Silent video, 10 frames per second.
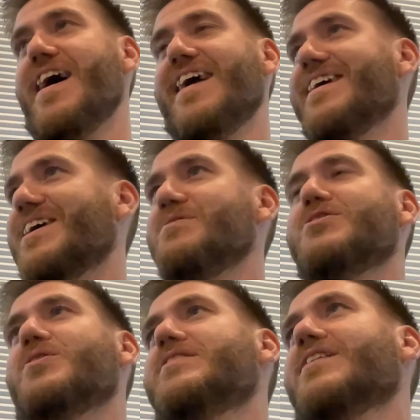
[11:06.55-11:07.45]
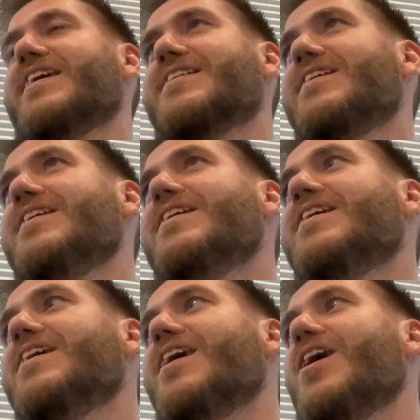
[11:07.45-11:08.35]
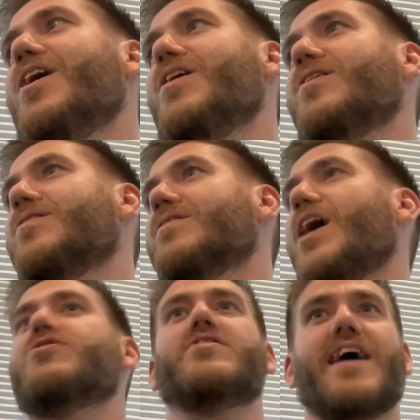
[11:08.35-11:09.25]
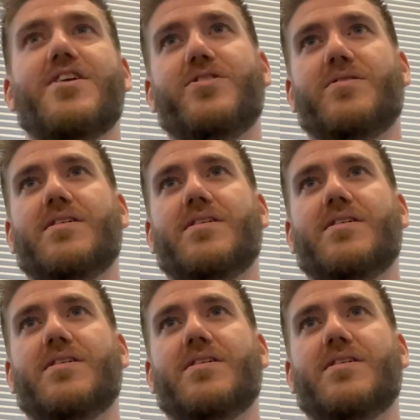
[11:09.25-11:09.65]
And like, it was always like, oh, how's your dad doing?